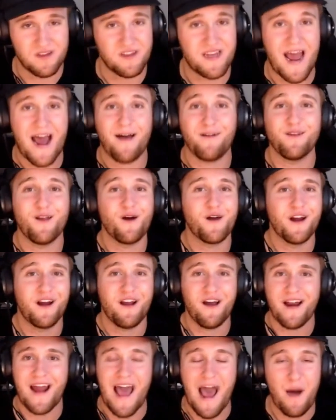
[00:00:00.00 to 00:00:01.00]
Download
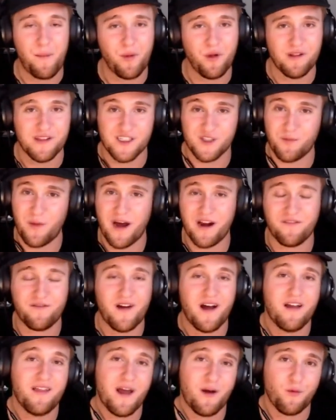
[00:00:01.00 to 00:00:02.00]
it on Apple and
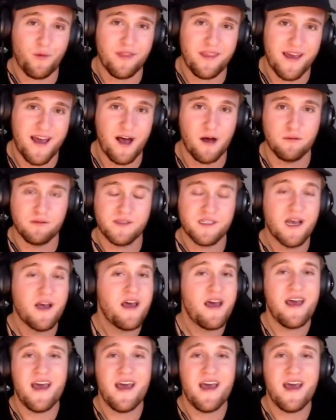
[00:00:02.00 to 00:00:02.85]
Spotify. That really helps.